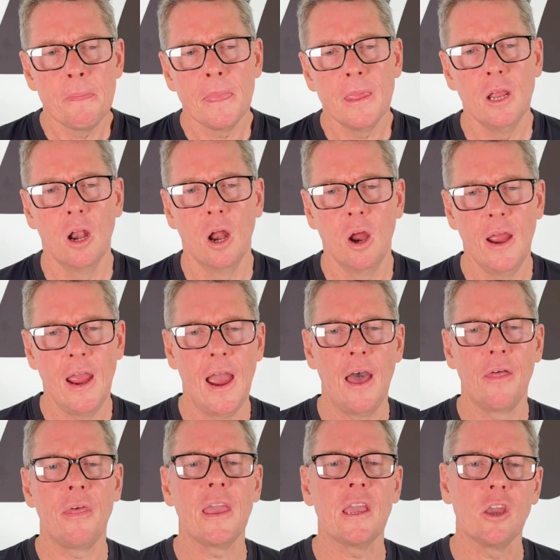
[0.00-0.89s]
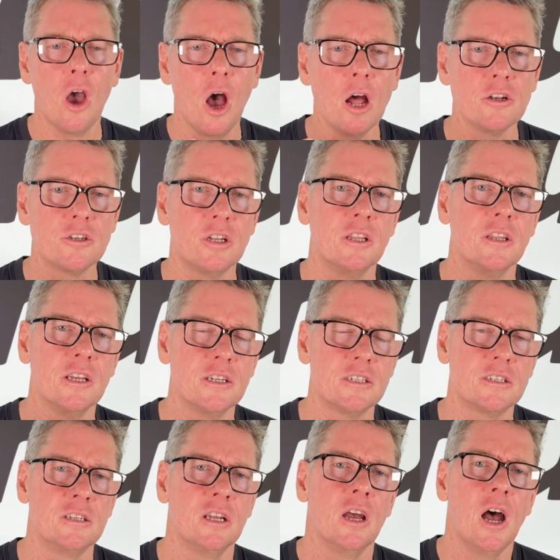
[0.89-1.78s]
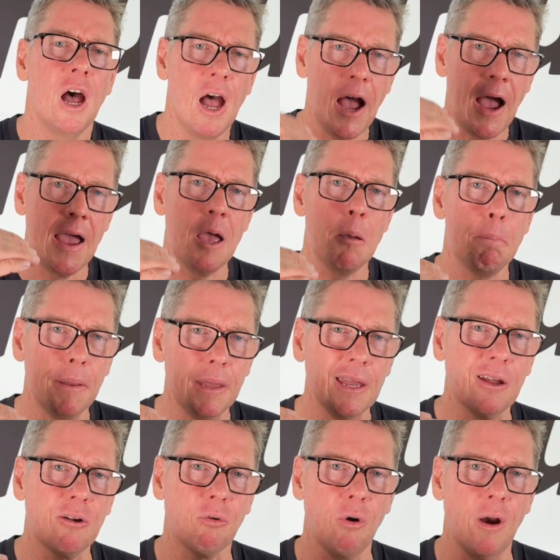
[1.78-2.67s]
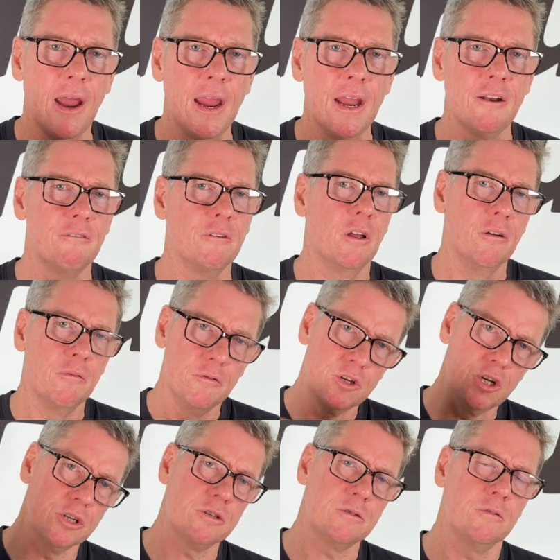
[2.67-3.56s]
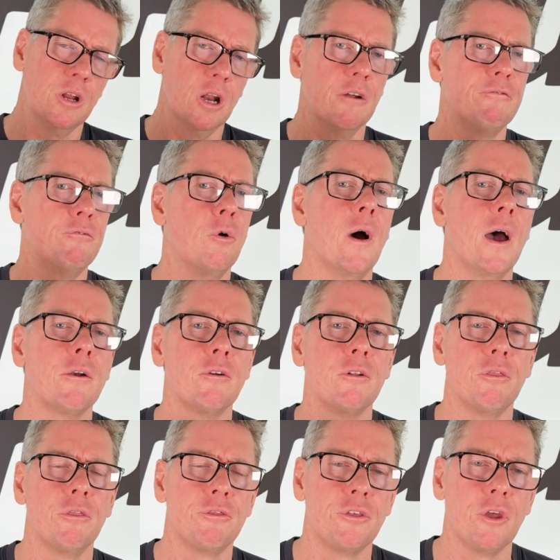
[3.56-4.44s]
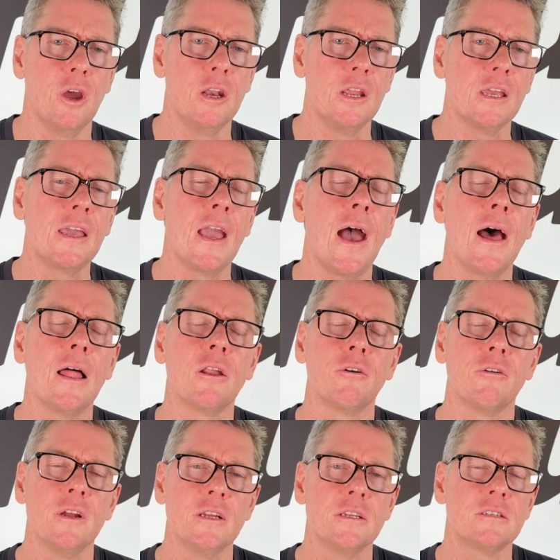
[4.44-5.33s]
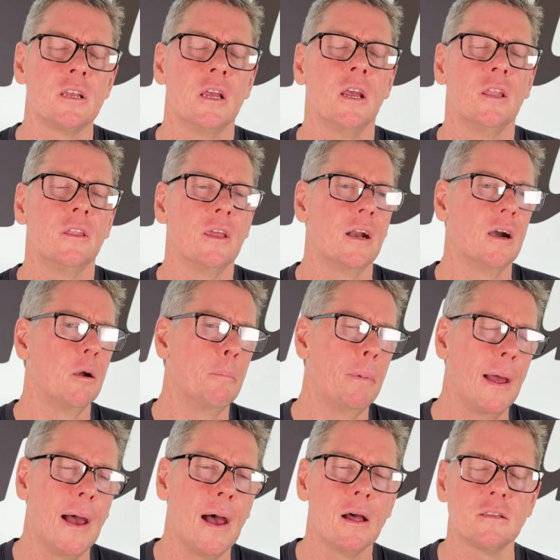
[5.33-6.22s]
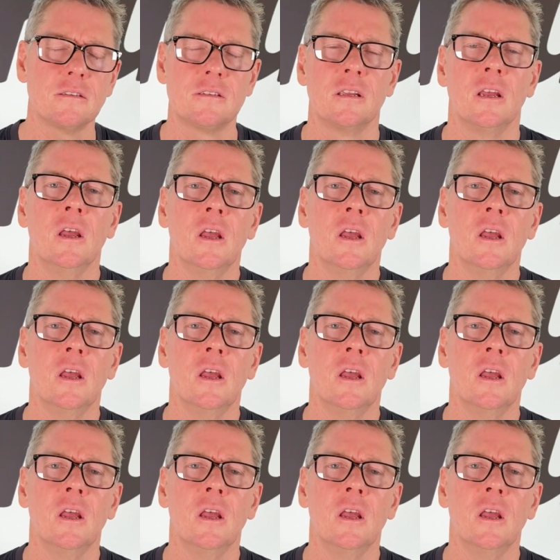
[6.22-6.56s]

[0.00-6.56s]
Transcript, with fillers: you know, how they got to this higher peak rate, just, you know, 430 calories thereabouts